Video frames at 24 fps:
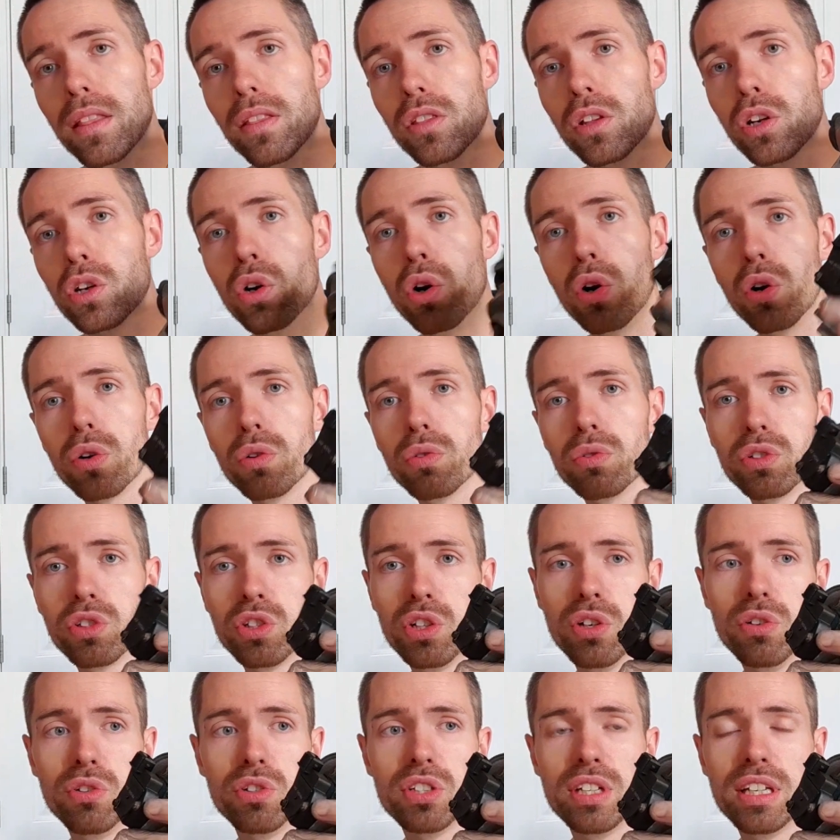The coils
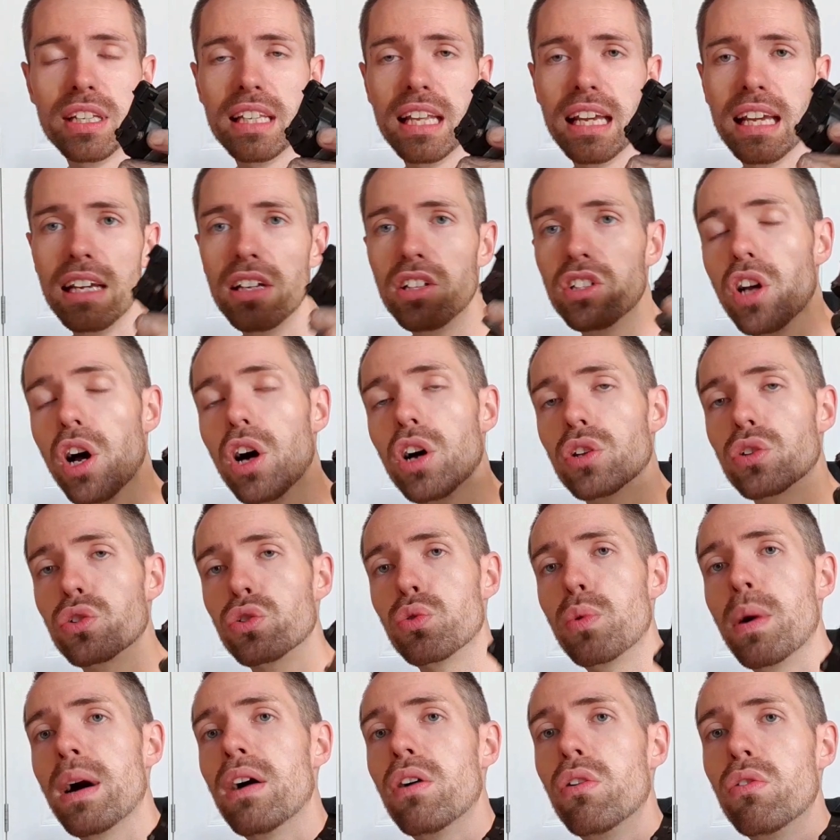used in these are
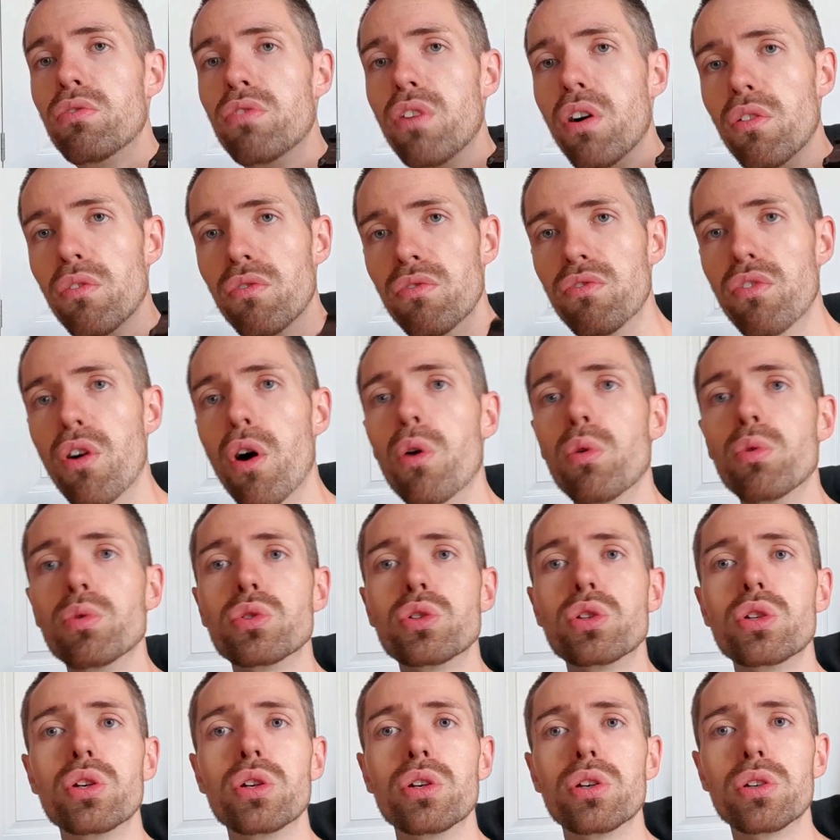
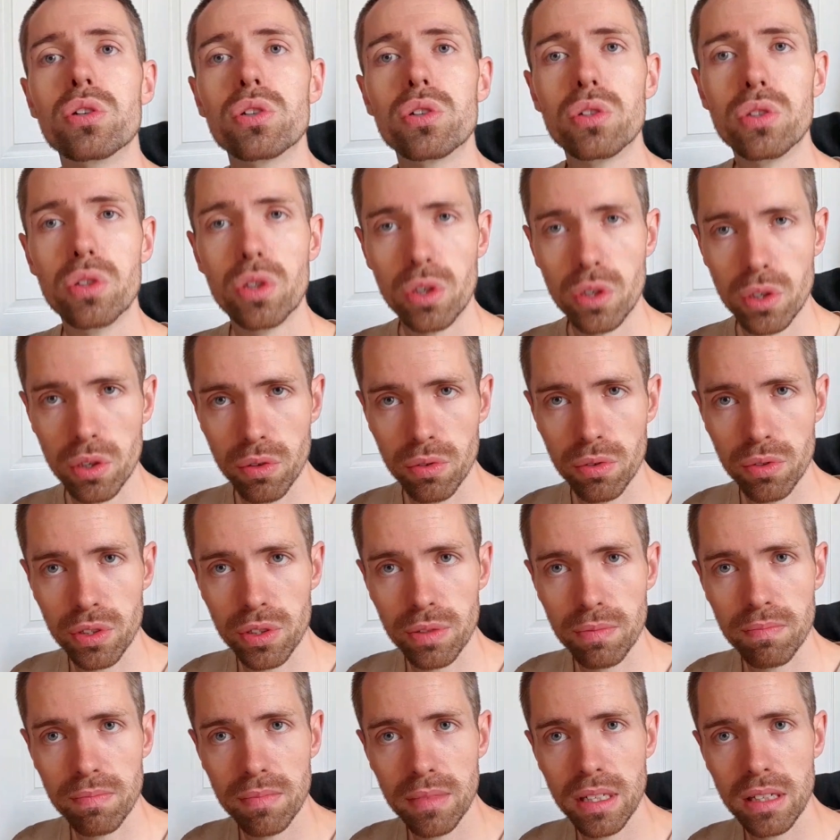12-volt
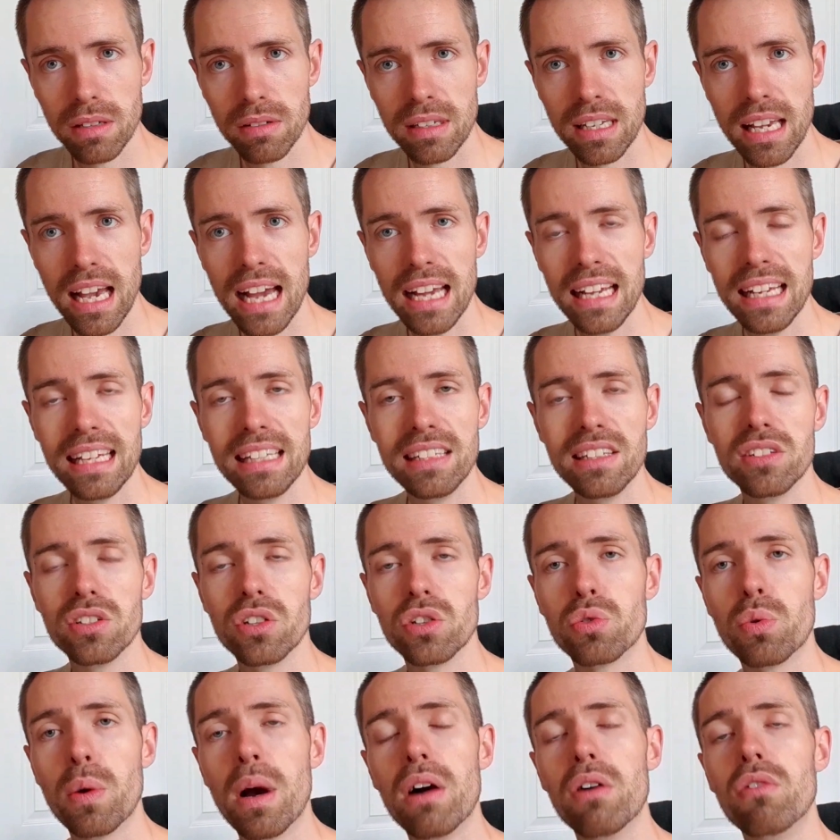coils, okay? It is a
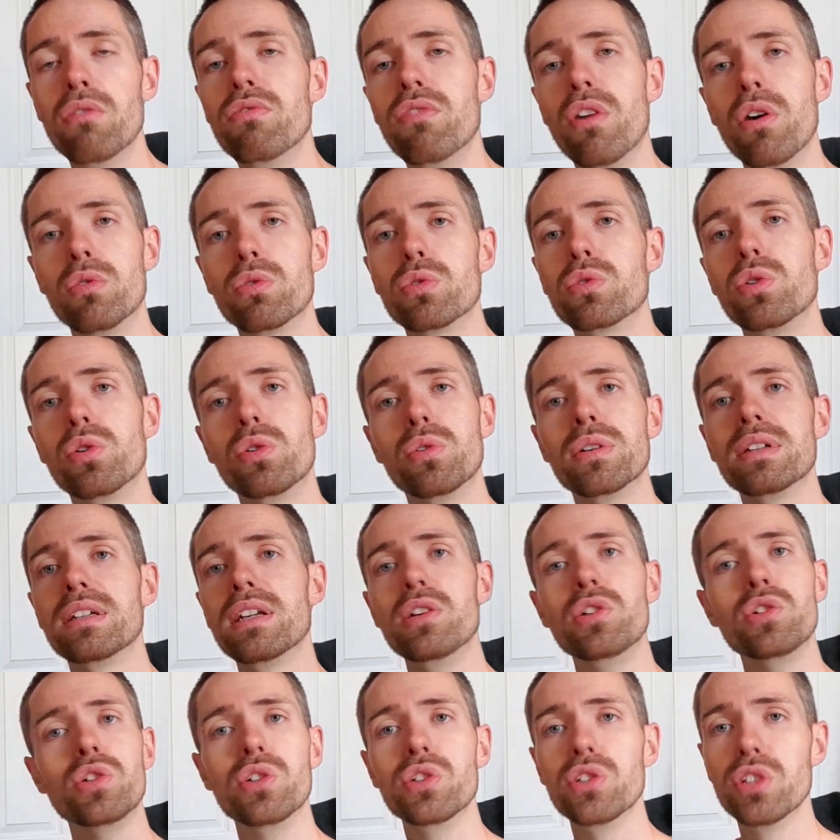12-volt coil
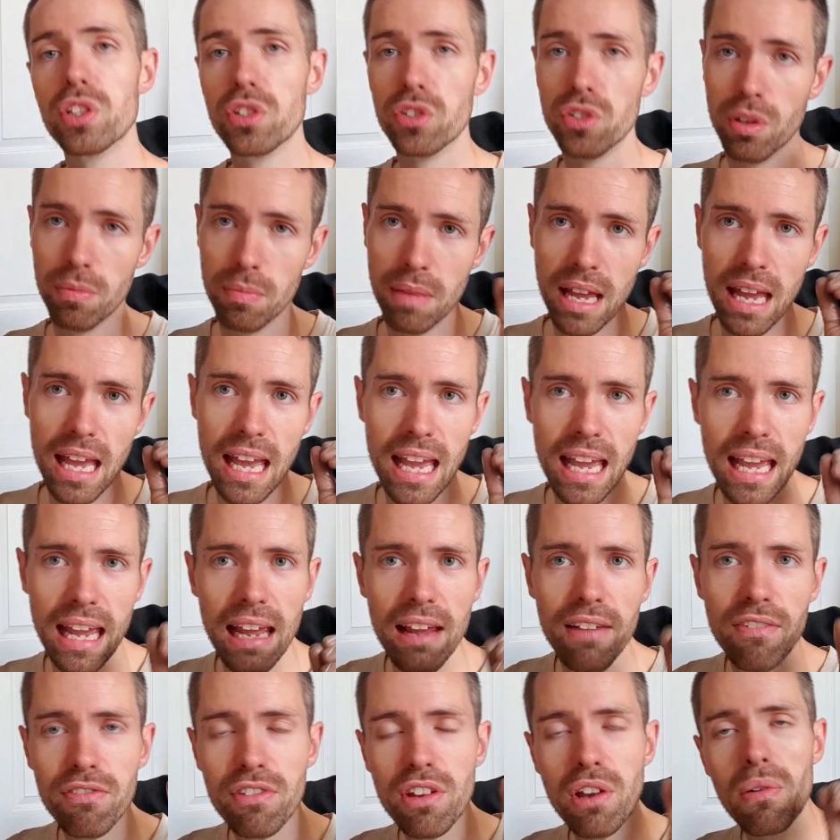ignition system.
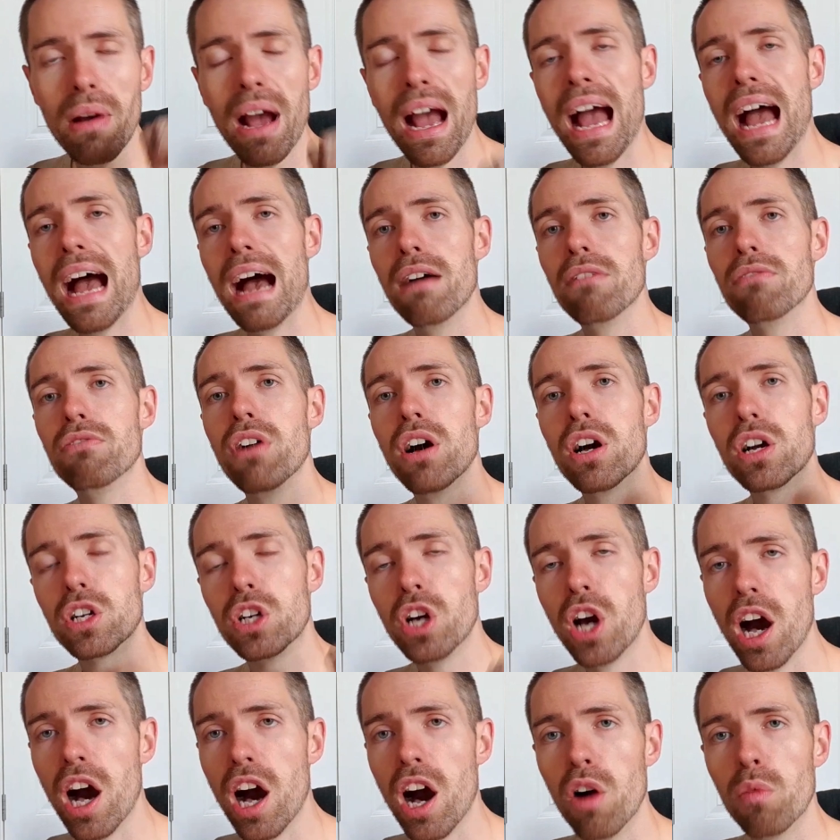If you have a
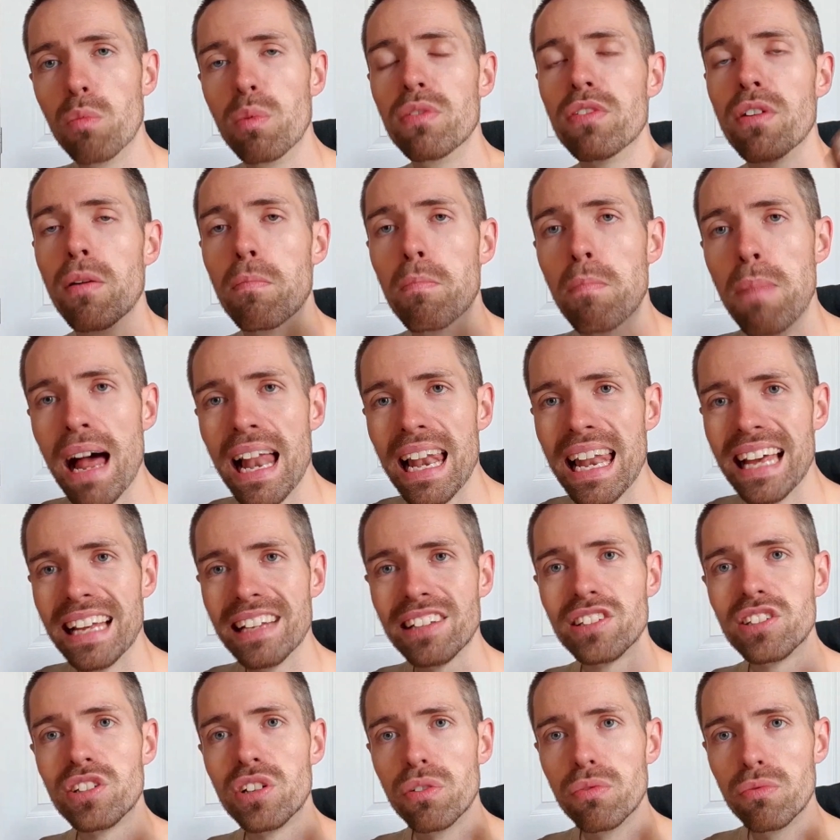car with a
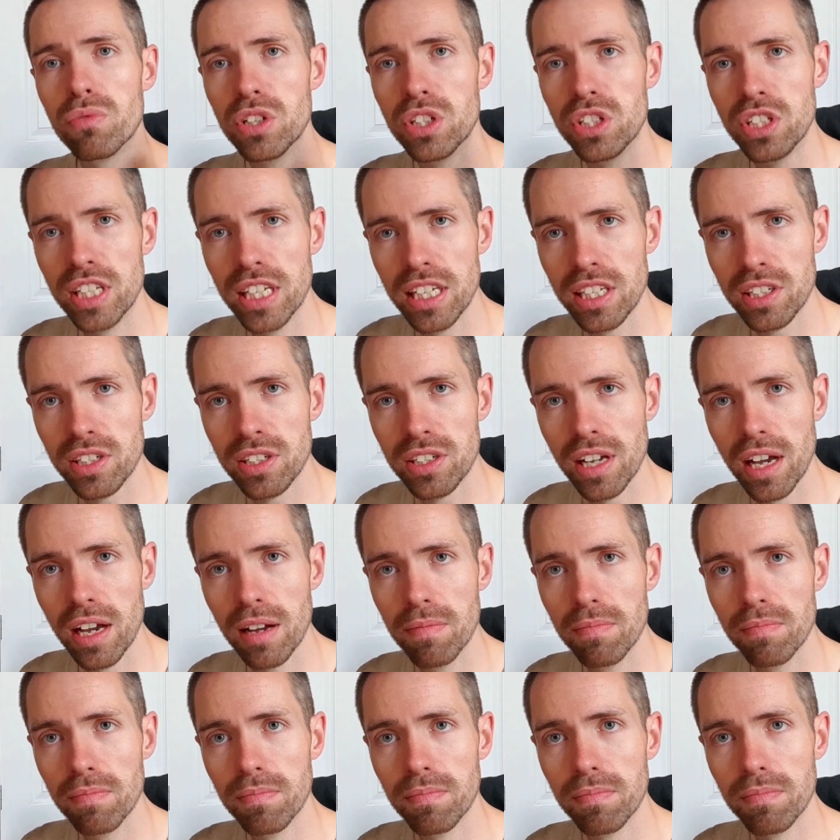ballast resistor,
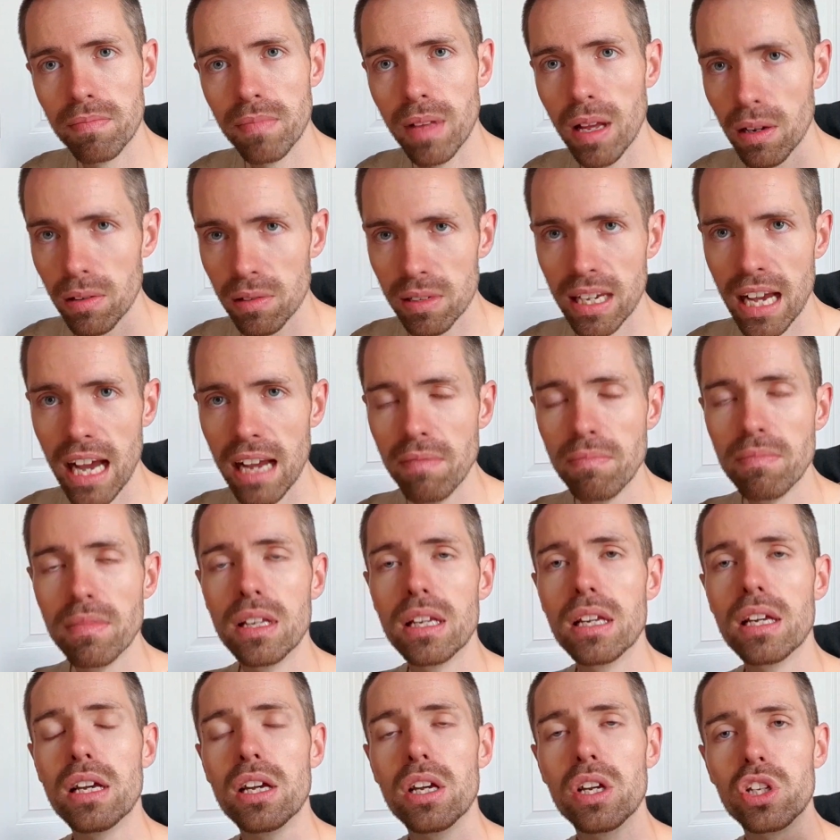okay,
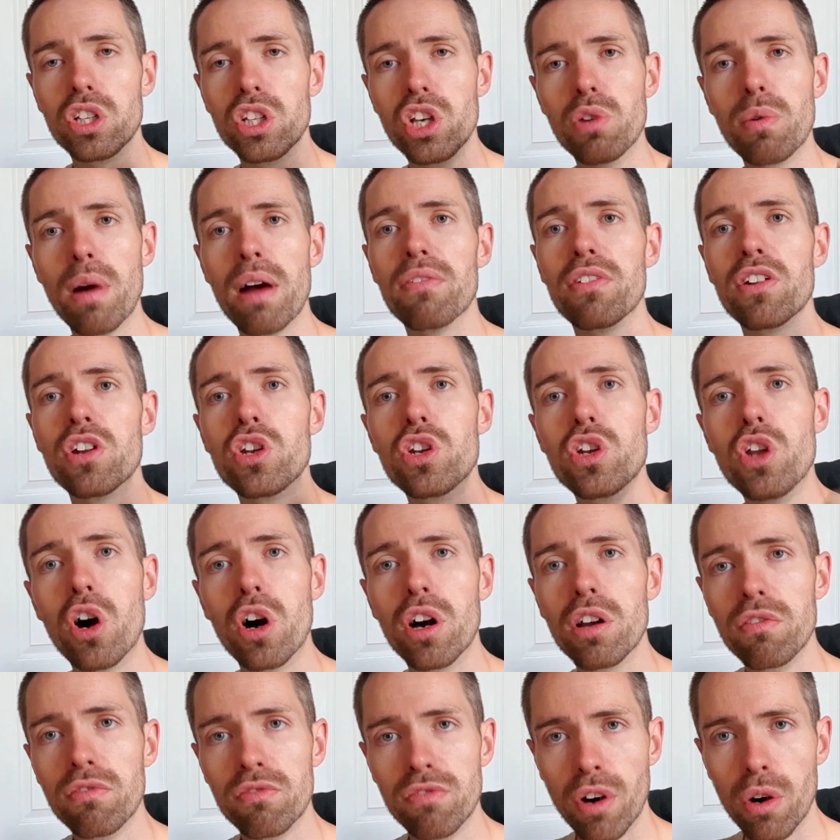you have a
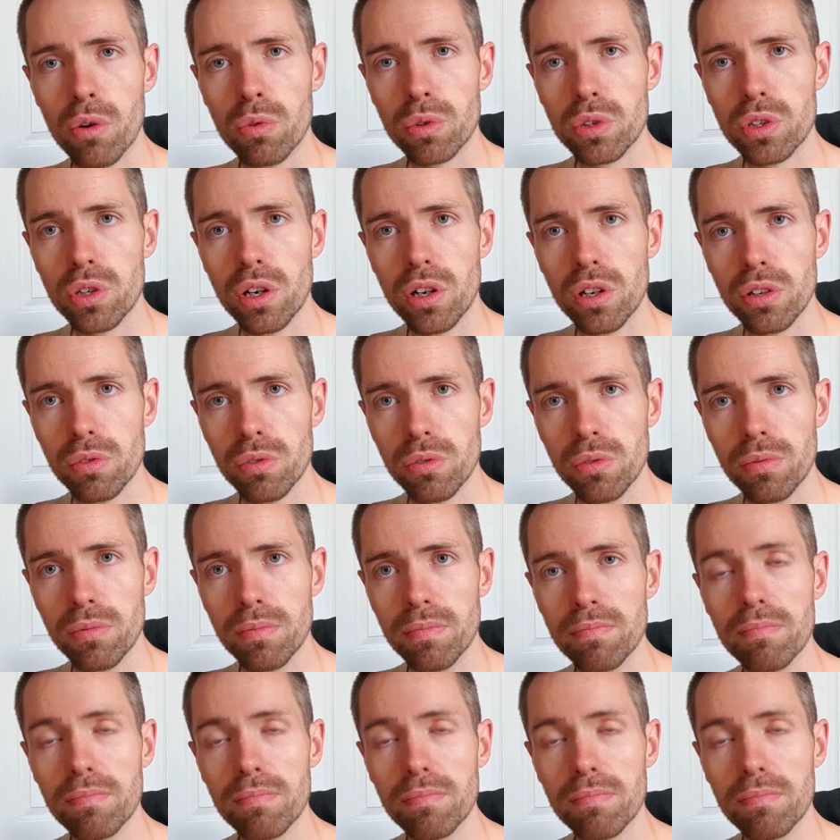9-volt coil.